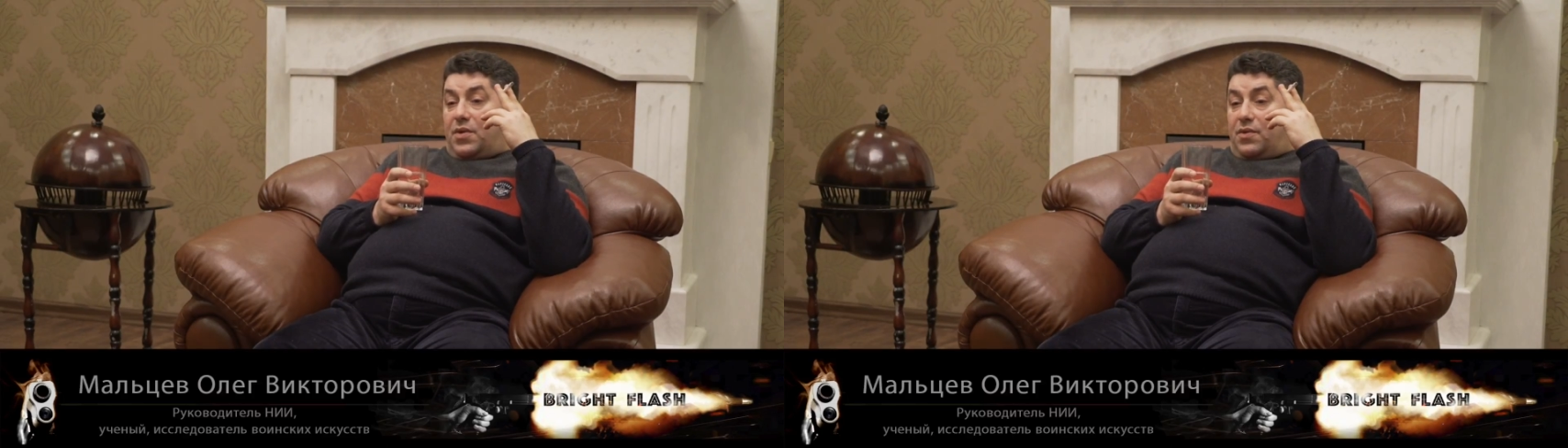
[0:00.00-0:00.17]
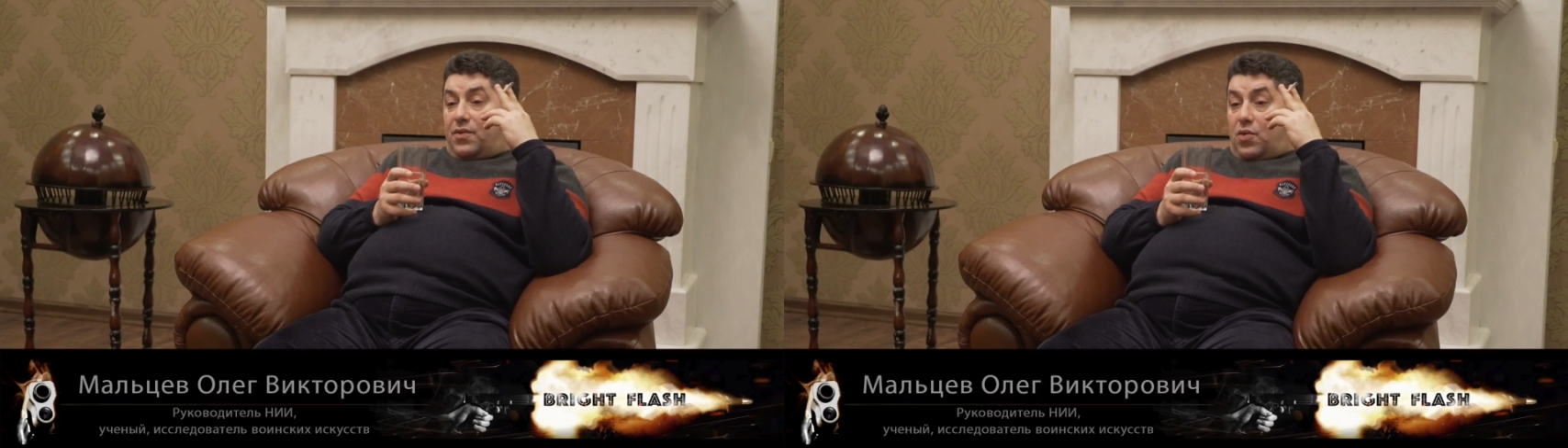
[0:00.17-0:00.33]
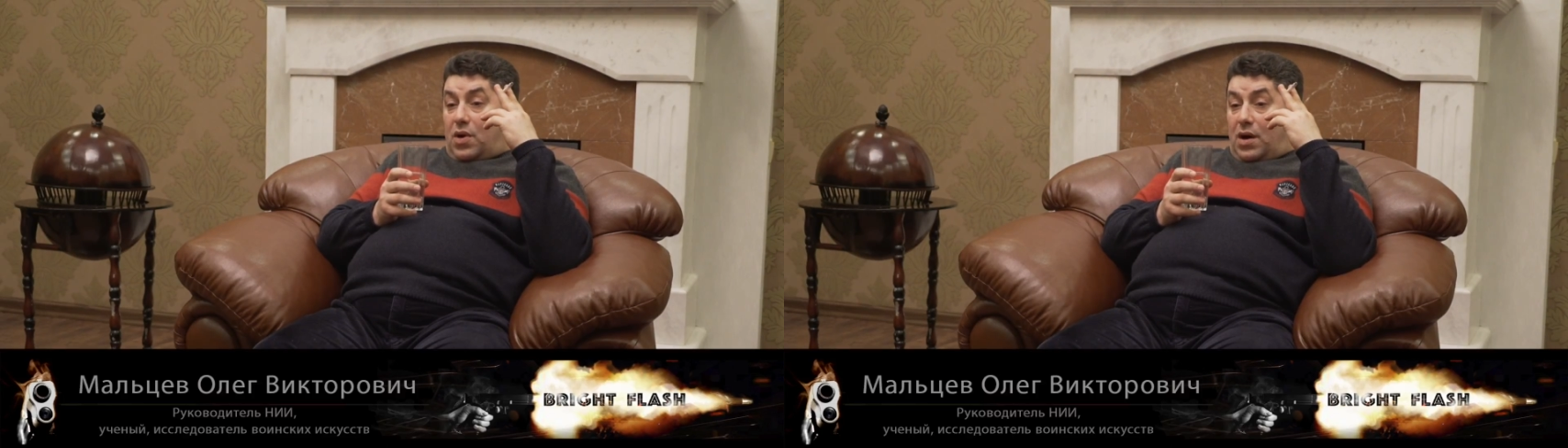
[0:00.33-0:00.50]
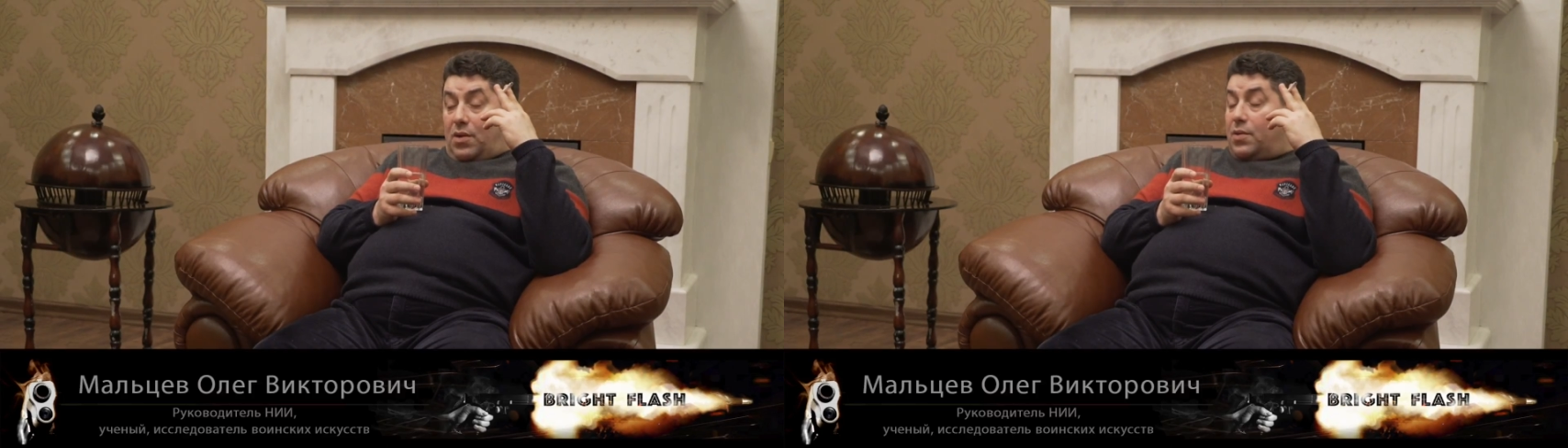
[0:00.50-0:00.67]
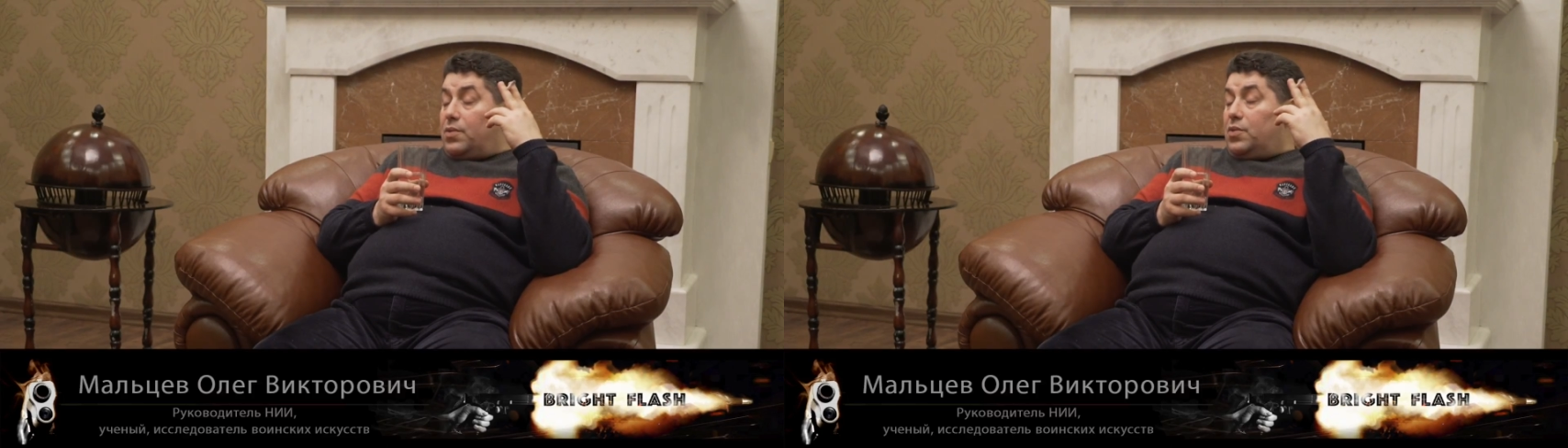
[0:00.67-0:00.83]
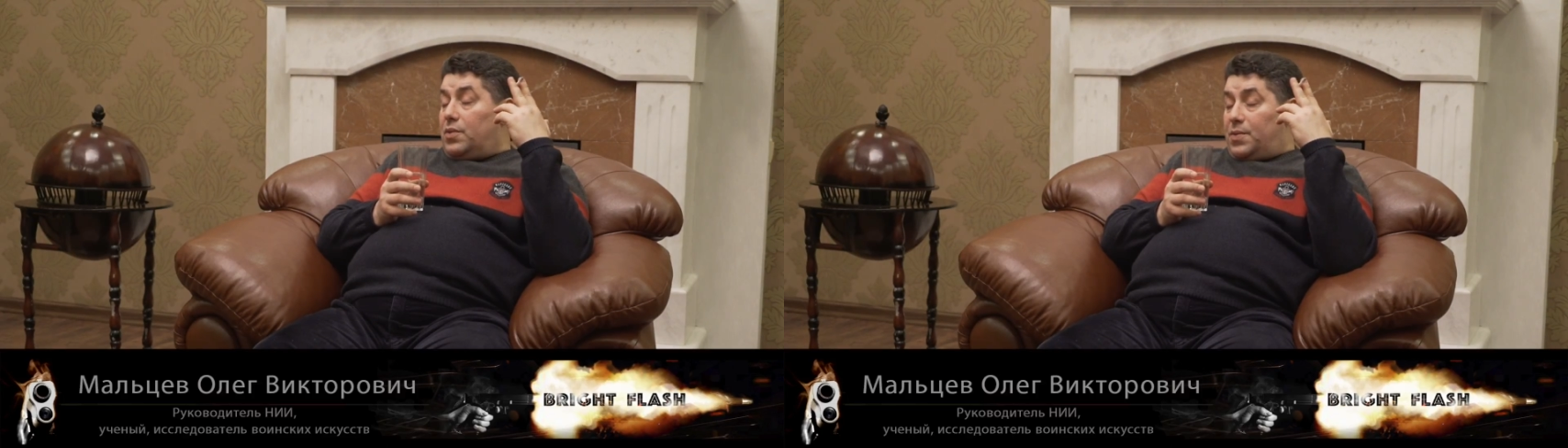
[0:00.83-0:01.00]
Because
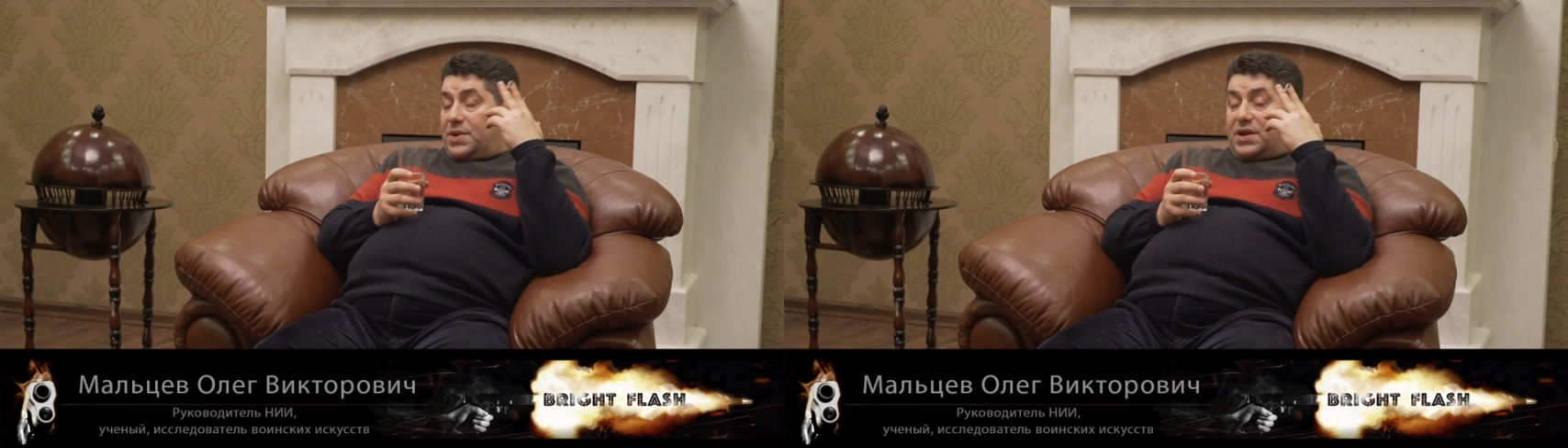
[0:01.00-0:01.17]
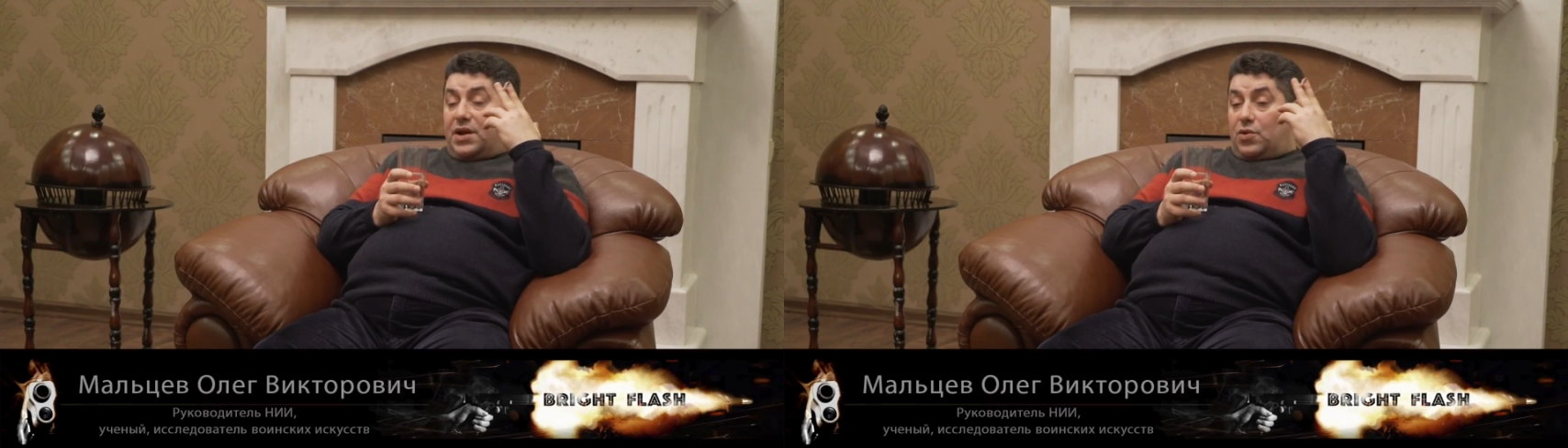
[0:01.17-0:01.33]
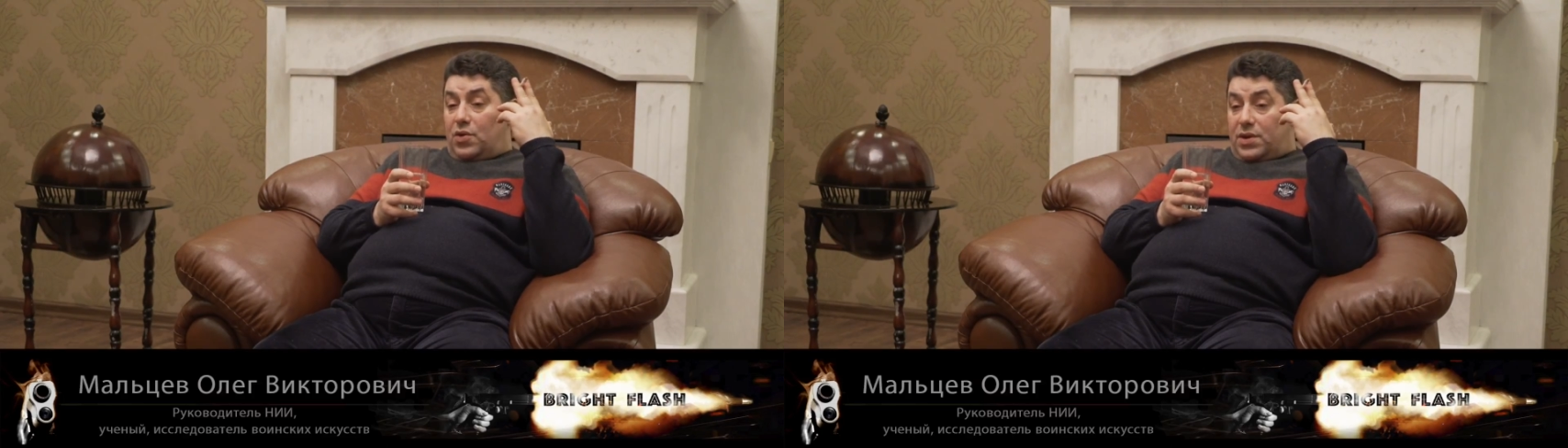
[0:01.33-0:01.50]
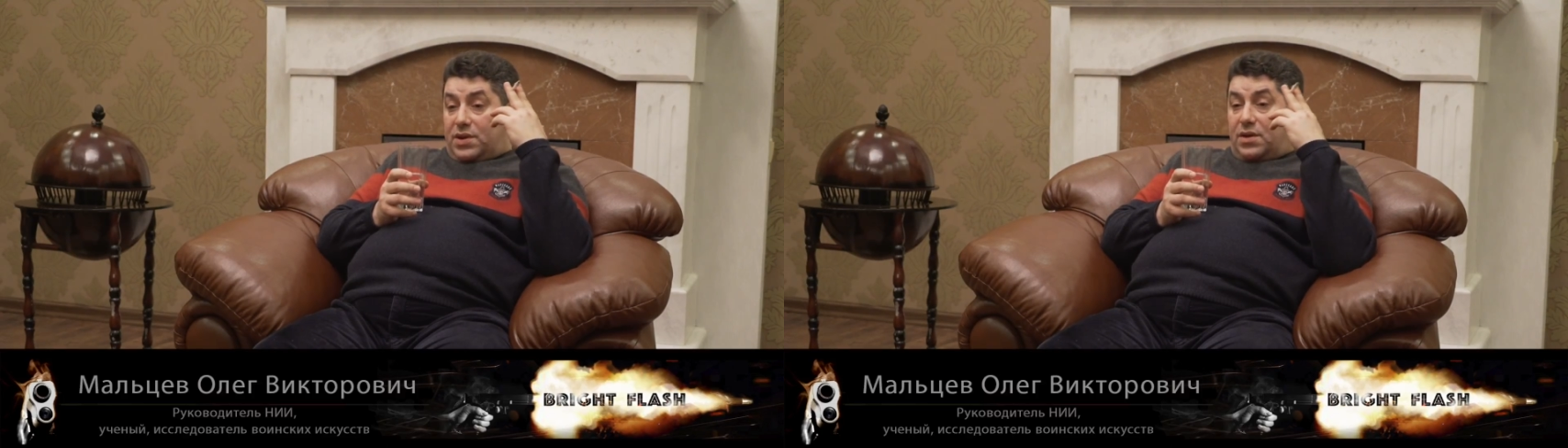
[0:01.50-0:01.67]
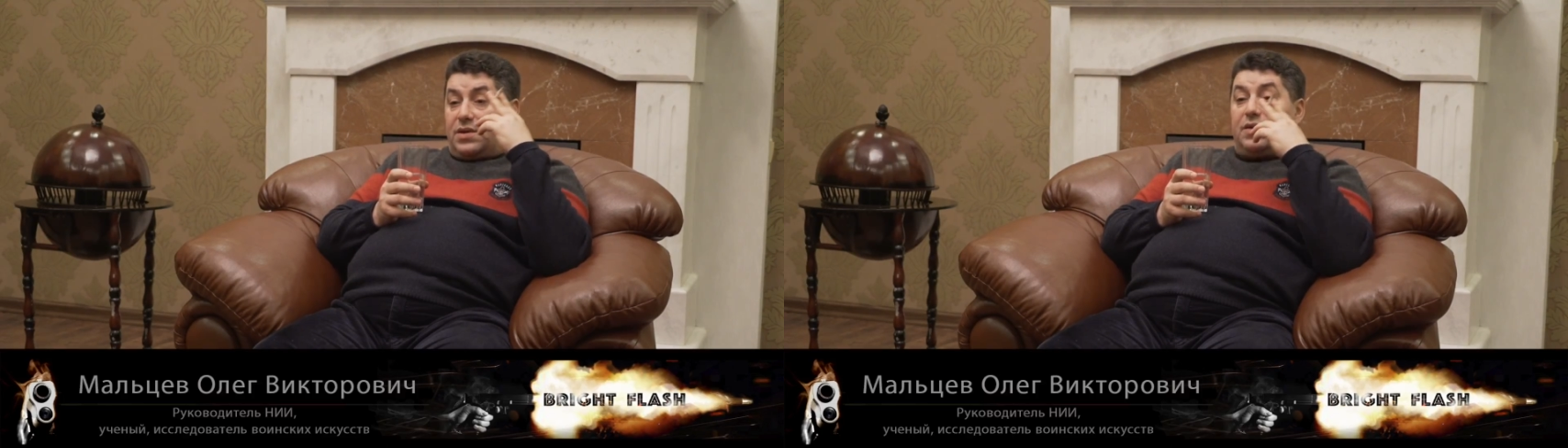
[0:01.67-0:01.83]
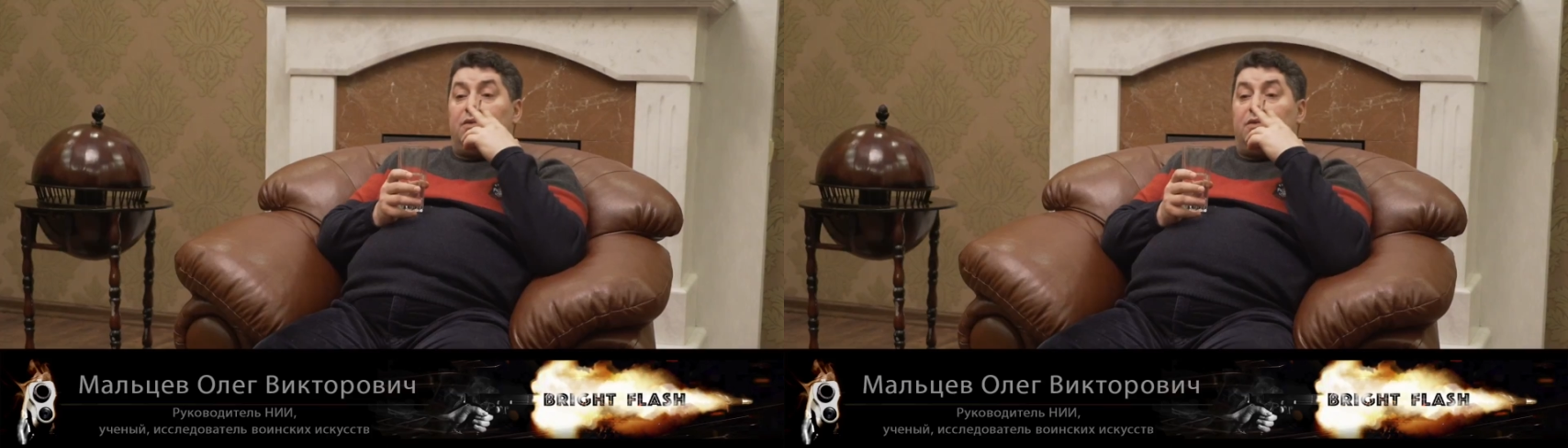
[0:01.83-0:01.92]
according to the law,